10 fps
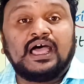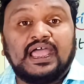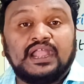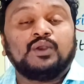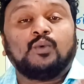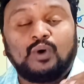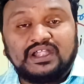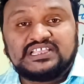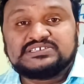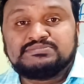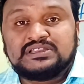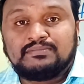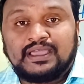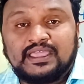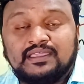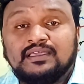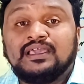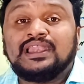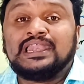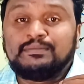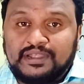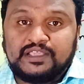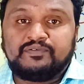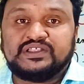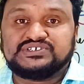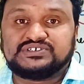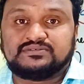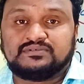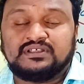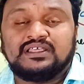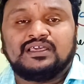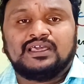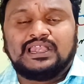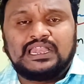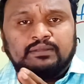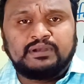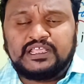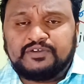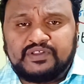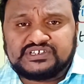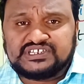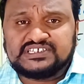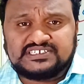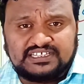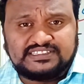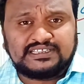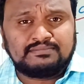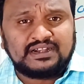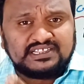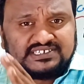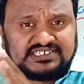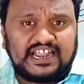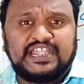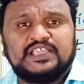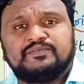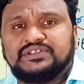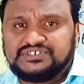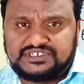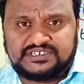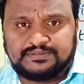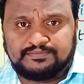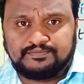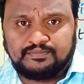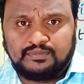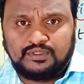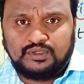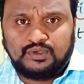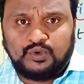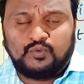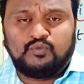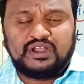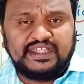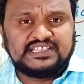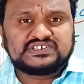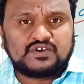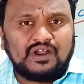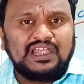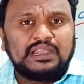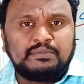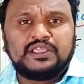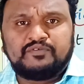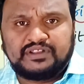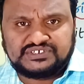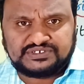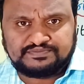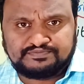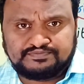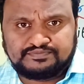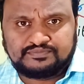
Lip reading: And what is mean by limiting friction? Limiting friction is nothing but static friction. When it is called limiting friction,